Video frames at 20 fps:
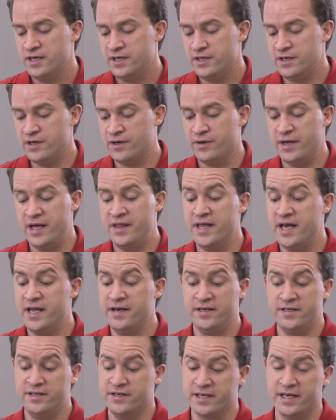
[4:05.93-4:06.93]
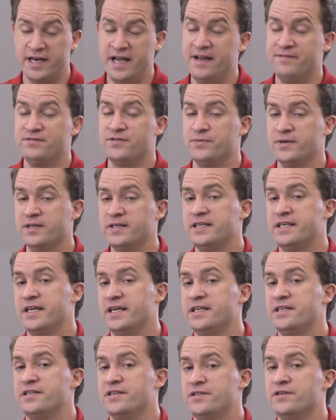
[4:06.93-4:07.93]
You know, and then you're going to have to really
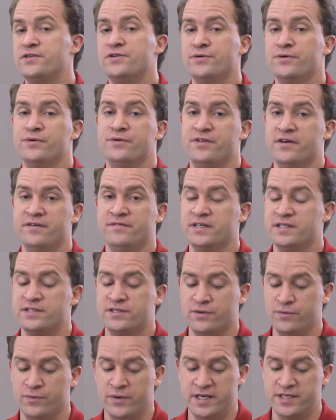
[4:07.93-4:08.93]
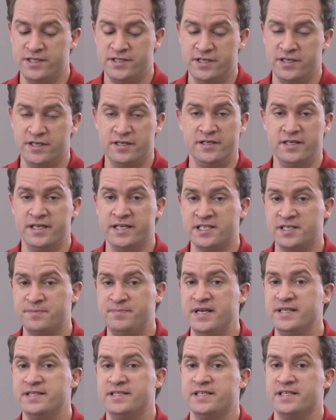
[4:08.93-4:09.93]
get into the truth of it. So what is your
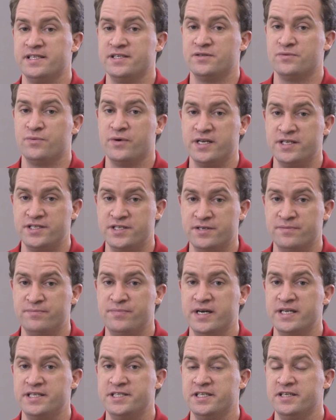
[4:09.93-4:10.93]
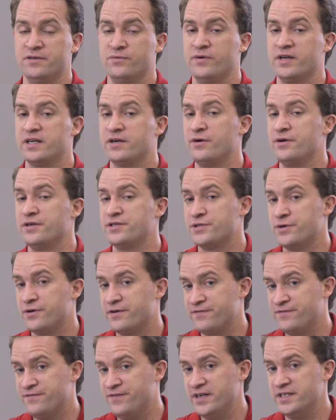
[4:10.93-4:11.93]
expenses? What is your budget? What sort
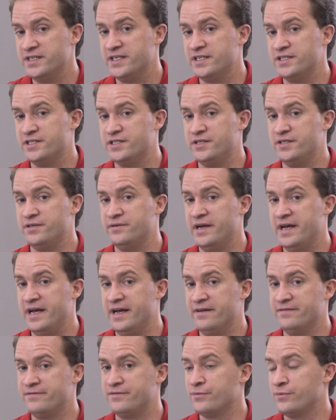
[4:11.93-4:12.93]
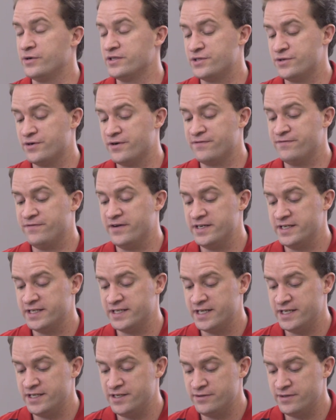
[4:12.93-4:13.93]
of funding do you have? Or what sort of funding
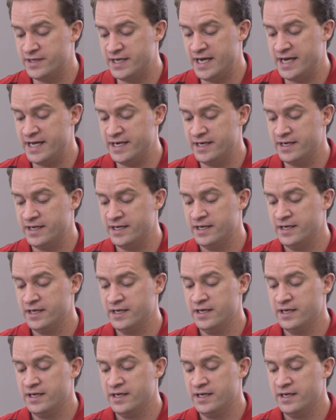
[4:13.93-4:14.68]
can you get?